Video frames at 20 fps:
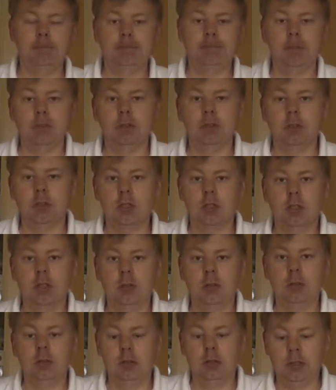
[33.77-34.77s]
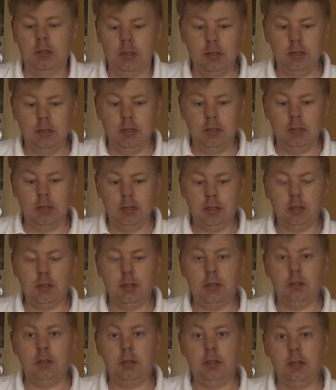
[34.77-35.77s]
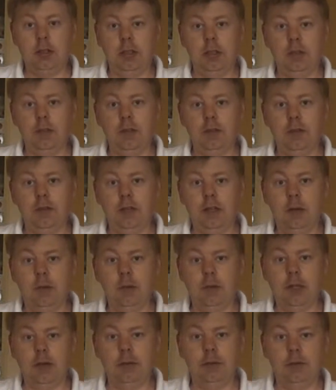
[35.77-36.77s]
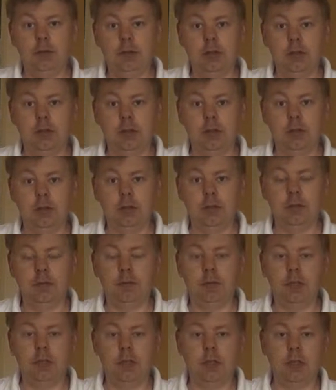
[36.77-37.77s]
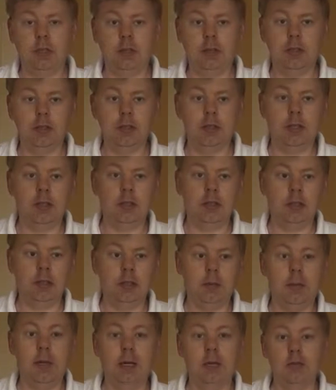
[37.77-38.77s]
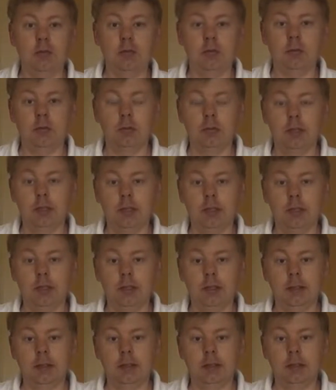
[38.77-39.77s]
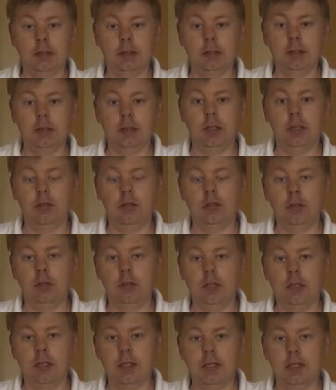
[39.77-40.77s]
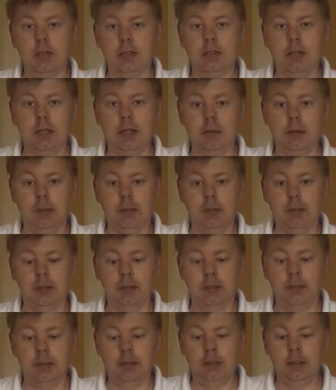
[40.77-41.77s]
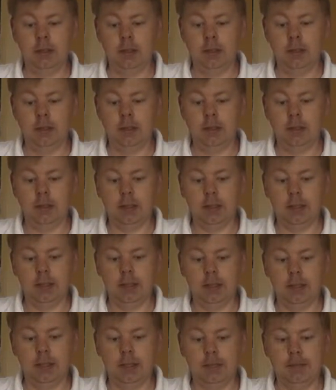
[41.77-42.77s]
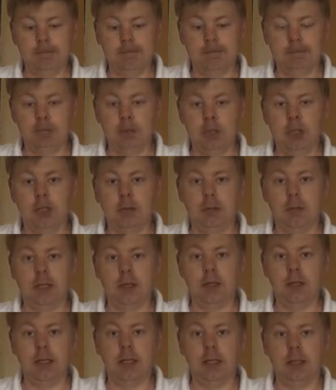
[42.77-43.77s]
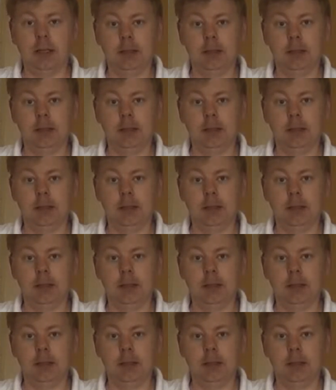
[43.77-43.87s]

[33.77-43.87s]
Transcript: So I got fed up waiting for some flying time because I had a petrol, a nitro IC trainer plane, which I'm now selling,